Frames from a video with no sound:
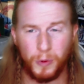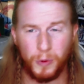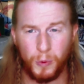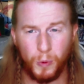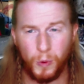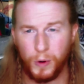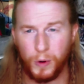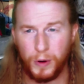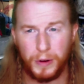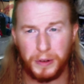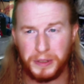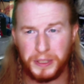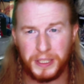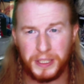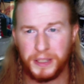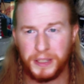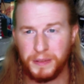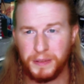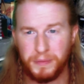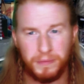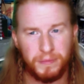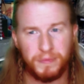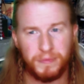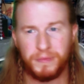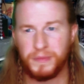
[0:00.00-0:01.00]
world to
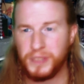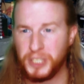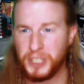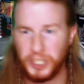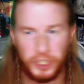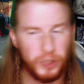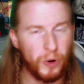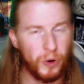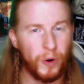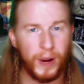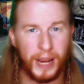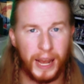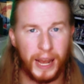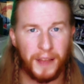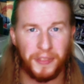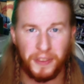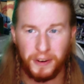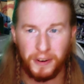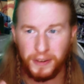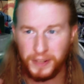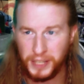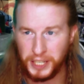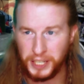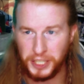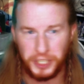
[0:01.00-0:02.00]
enjoy at
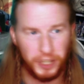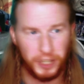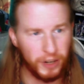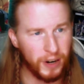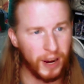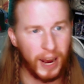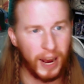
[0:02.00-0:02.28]
their leisure.